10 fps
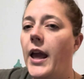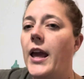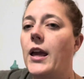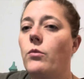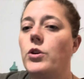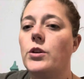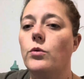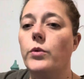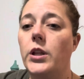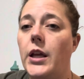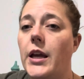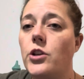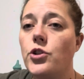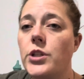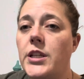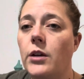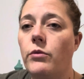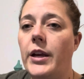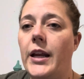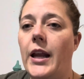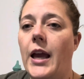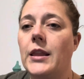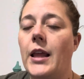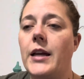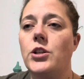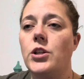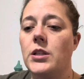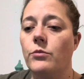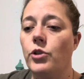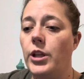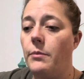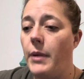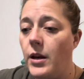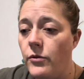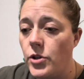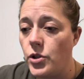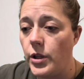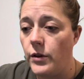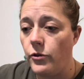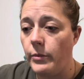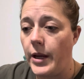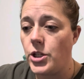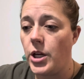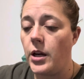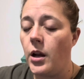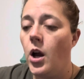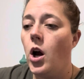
It was a really interesting read and led to some really beneficial information